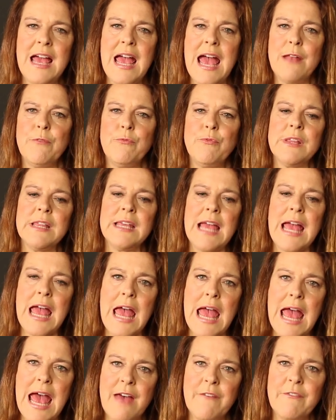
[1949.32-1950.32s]
And really
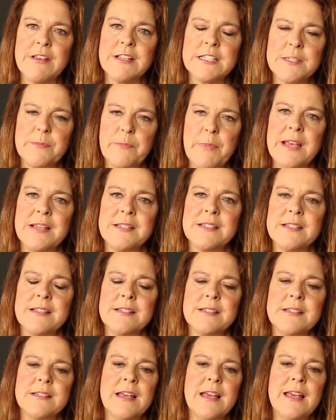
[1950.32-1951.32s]
having
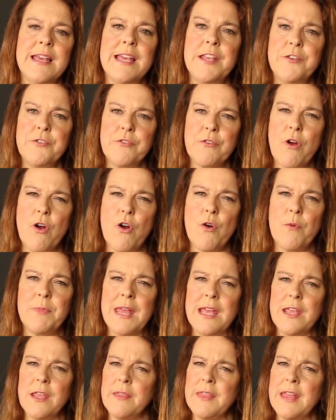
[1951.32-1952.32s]
spaces in your home
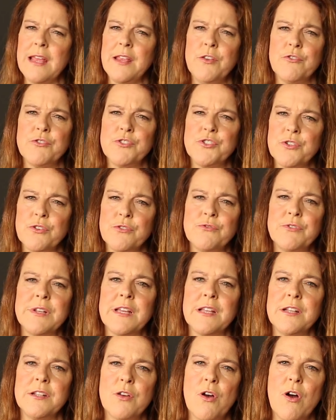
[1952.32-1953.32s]
that your children
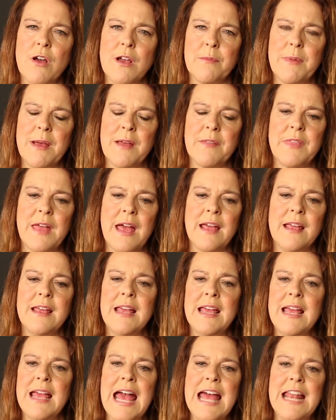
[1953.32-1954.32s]
can talk about that.
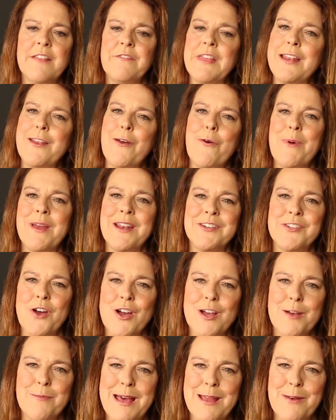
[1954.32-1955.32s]
And if they don't want to
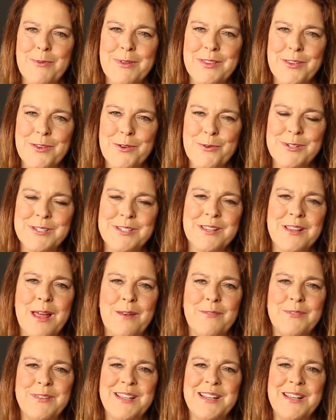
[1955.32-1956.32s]
talk about it with you, which a
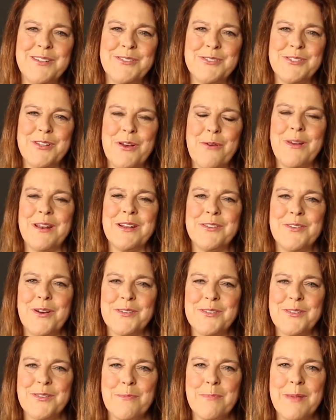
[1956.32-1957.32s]
lot of teenagers don't want to
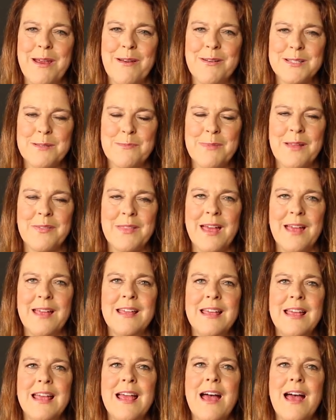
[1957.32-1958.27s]
talk to their parents about that,